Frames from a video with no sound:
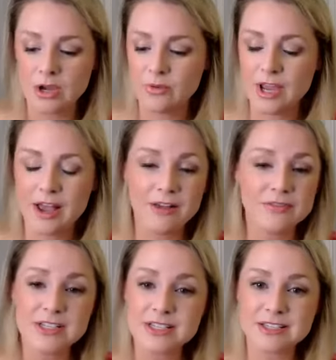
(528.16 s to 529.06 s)
we have
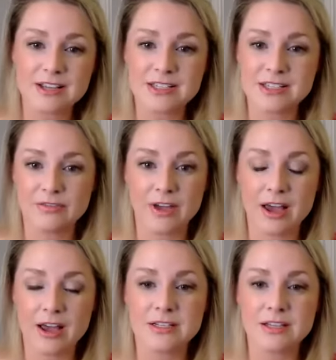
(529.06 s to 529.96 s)
to discuss the
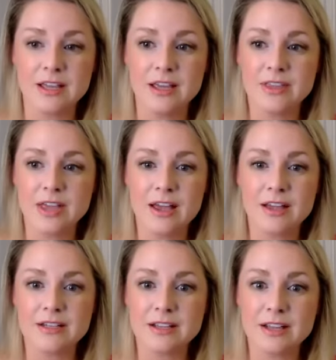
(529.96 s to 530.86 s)
fact
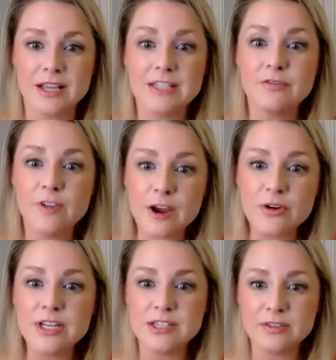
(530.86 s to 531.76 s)
that it's
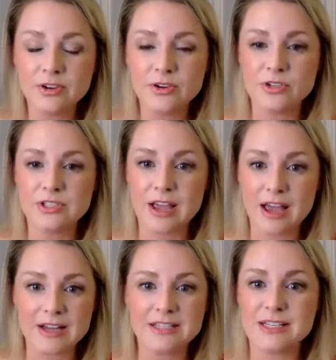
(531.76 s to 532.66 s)
very difficult to
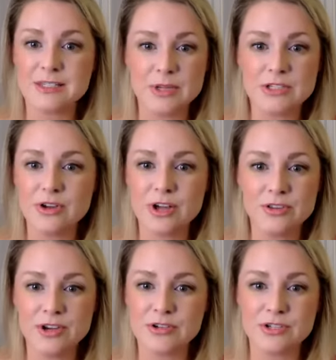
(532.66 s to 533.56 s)
access mental health
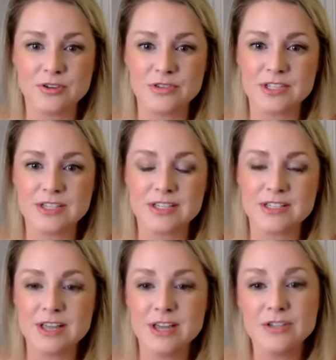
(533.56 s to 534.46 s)
care services.
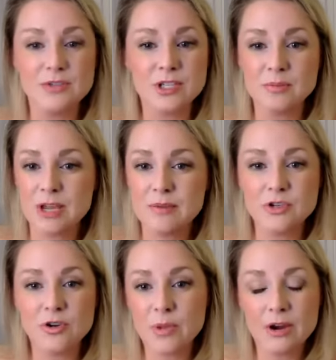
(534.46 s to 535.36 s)
So sometimes
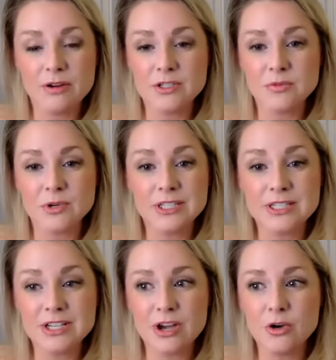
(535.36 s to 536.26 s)
you have parents willing
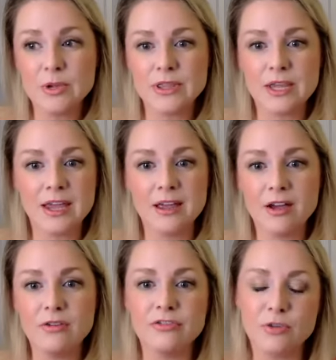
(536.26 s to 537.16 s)
to go, but they can't
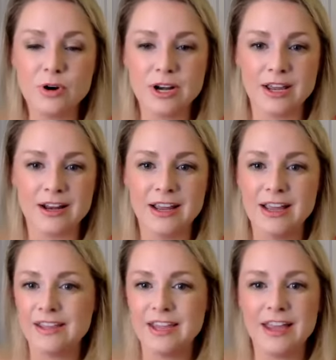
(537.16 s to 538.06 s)
afford it.
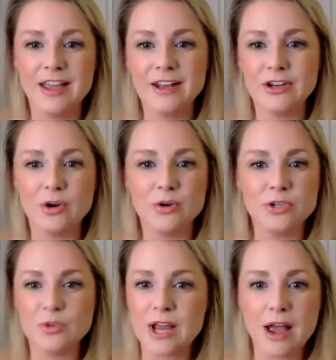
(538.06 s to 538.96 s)
They can't go
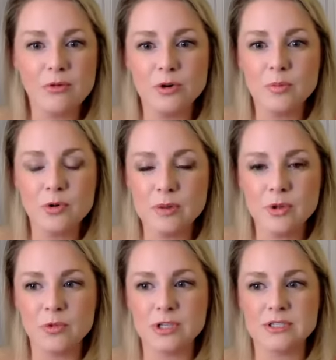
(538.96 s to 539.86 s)
to an hour
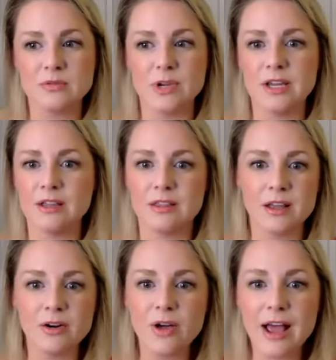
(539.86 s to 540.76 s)
appointment once a week. They
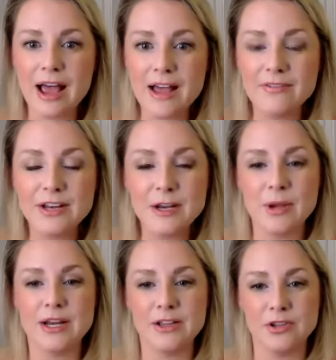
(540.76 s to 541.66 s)
don't have
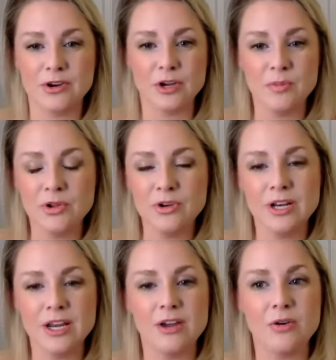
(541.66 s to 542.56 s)
anybody in their
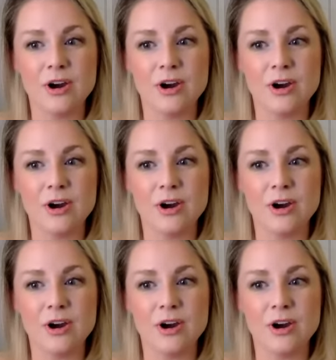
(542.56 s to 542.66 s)
community or